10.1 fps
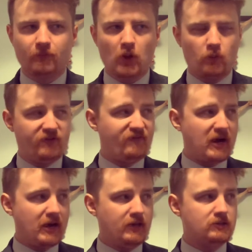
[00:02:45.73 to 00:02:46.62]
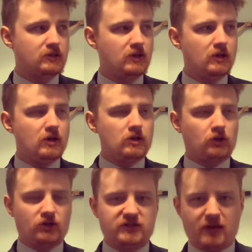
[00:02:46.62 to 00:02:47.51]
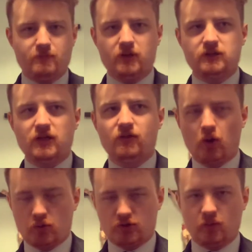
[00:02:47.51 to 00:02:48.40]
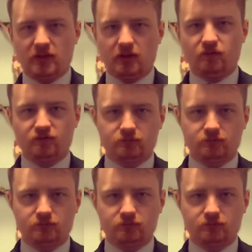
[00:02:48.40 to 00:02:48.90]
We find contentment in those that we love.